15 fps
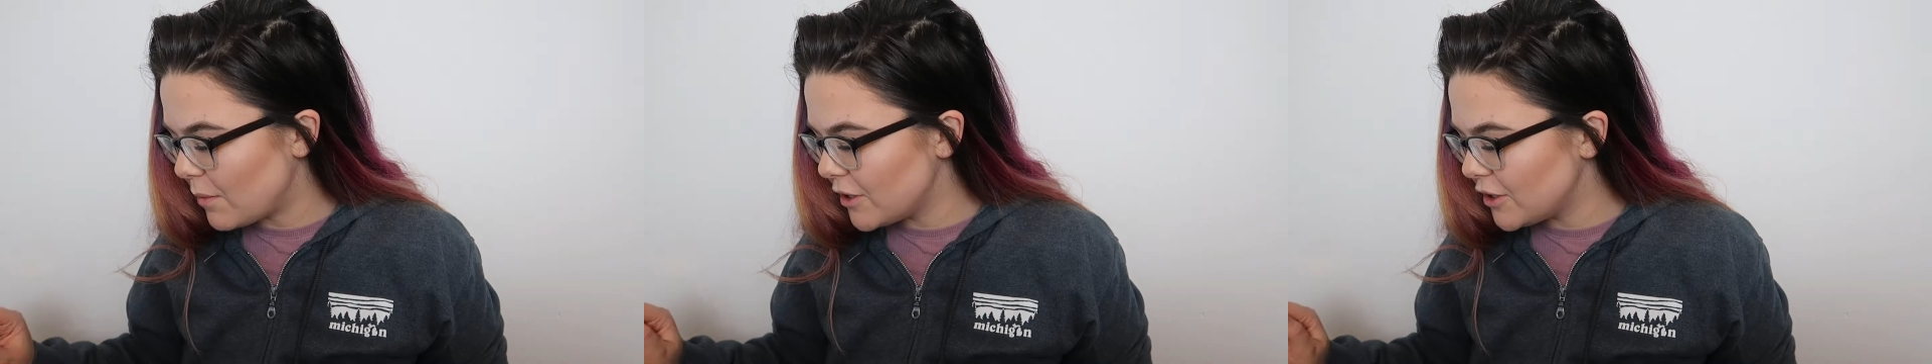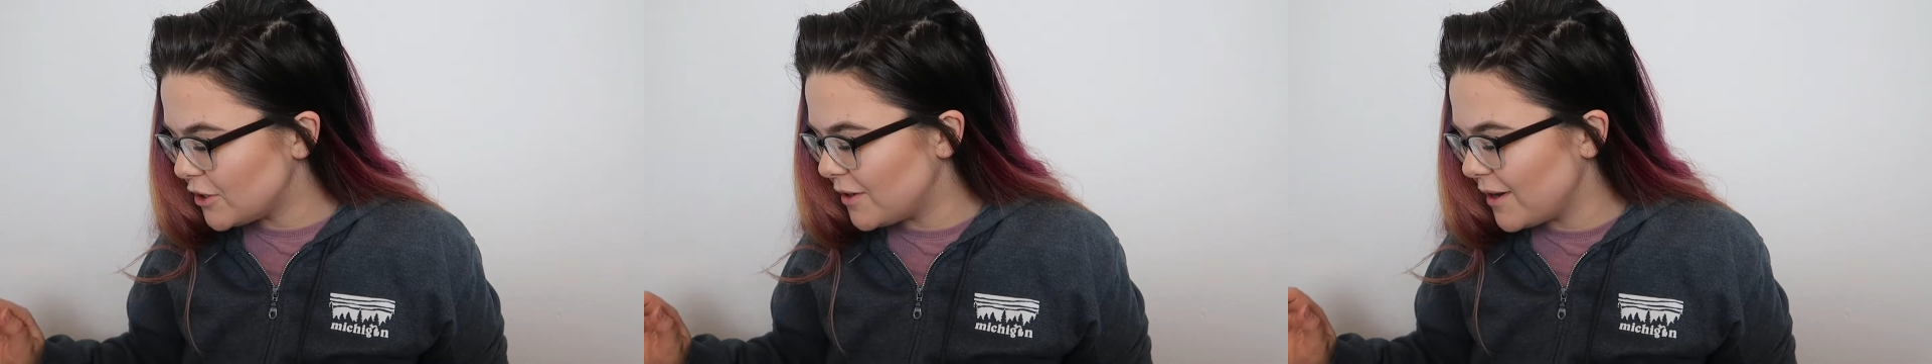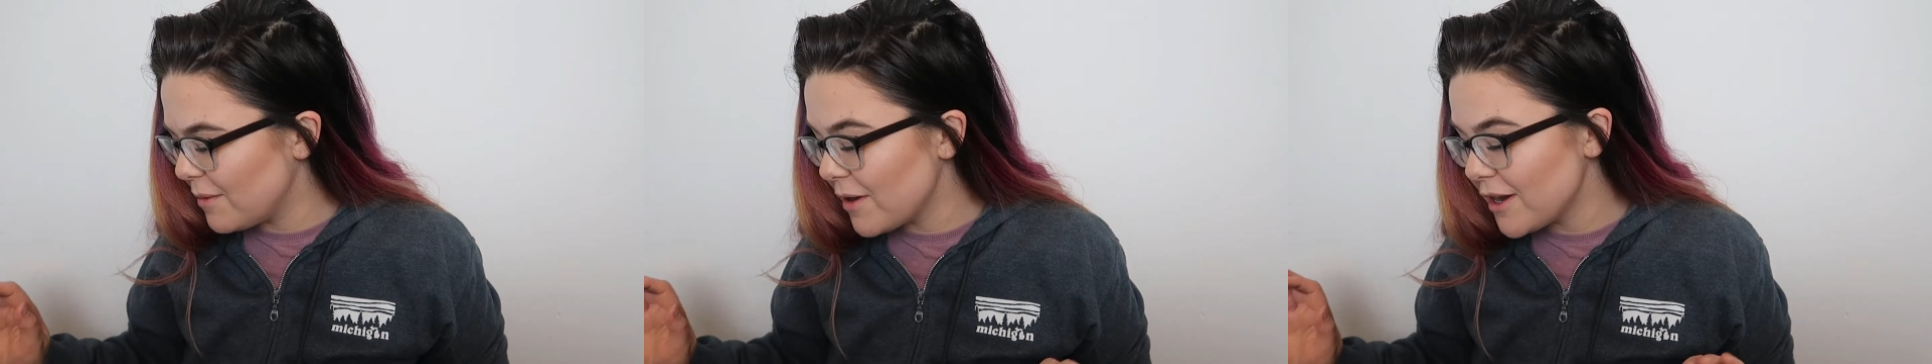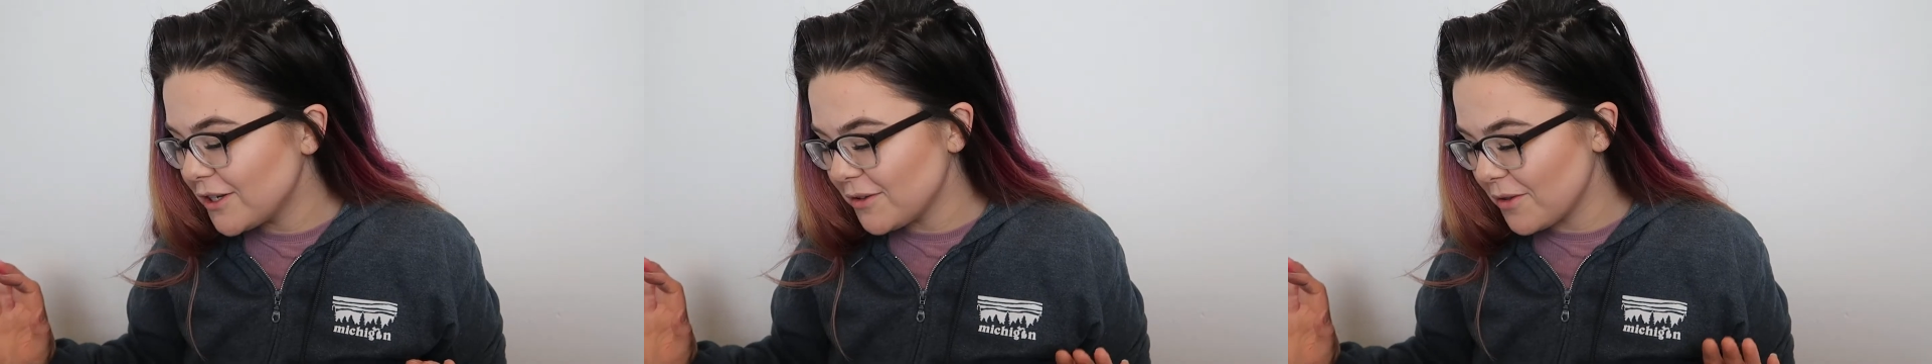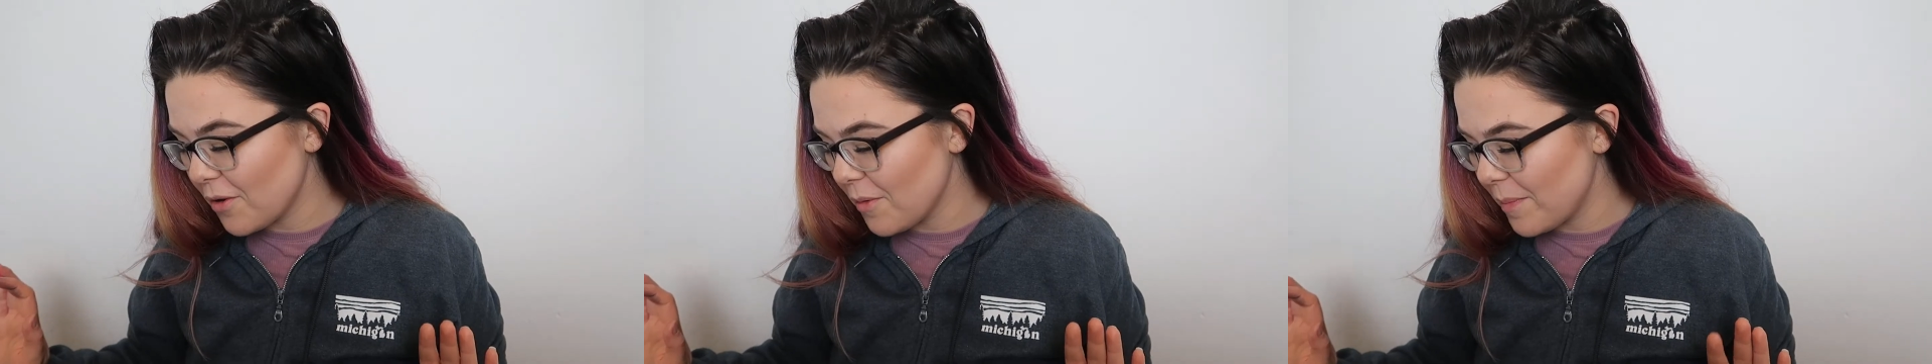want to
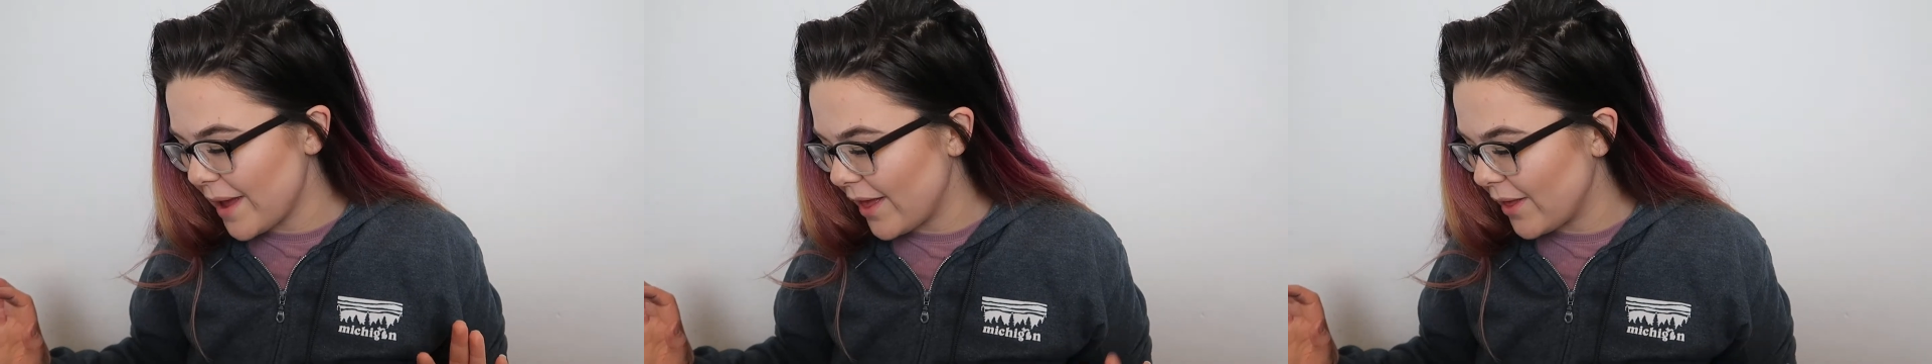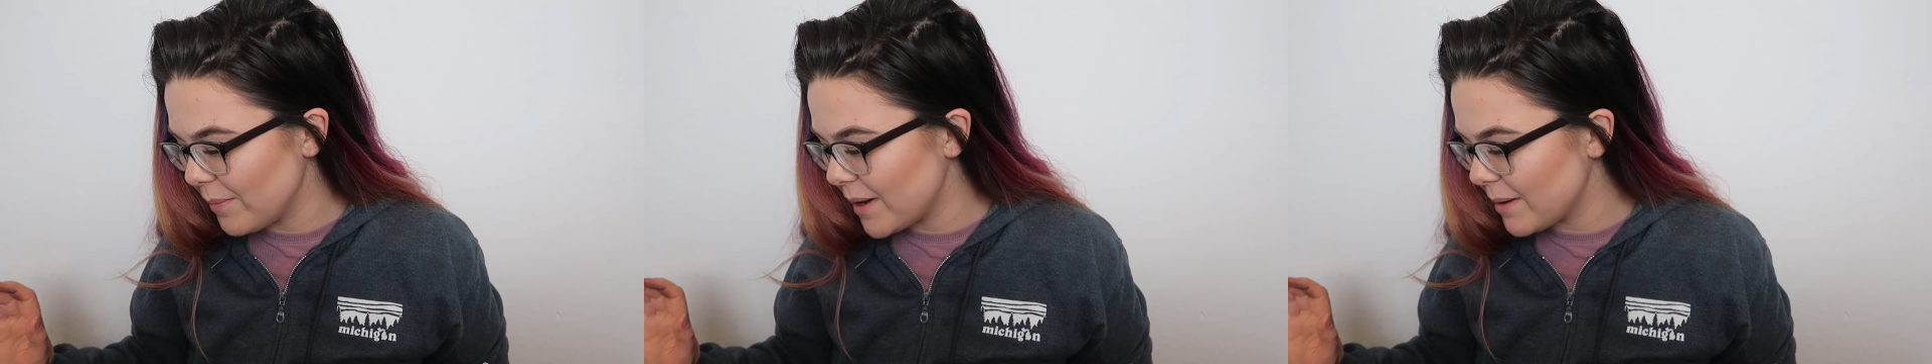do the whole palette,